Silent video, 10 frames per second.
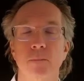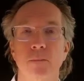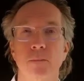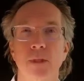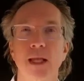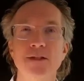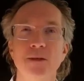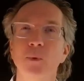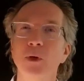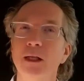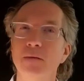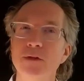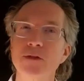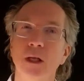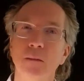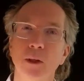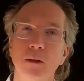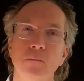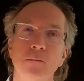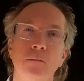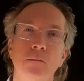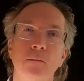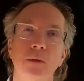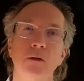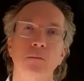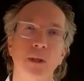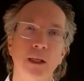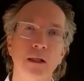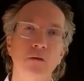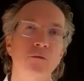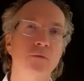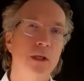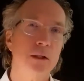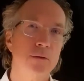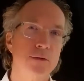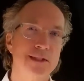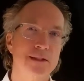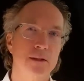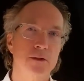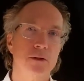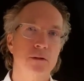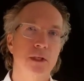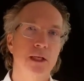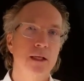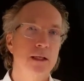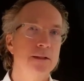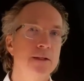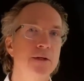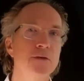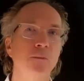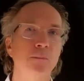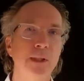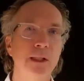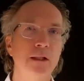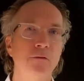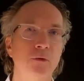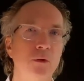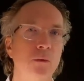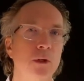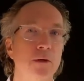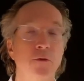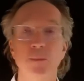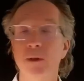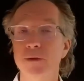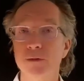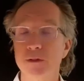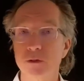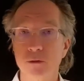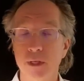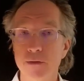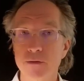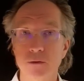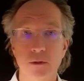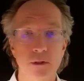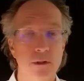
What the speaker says: And that's a pretty heavy statement, that the mind follows intention. And that doesn't mean if you are experiencing stress or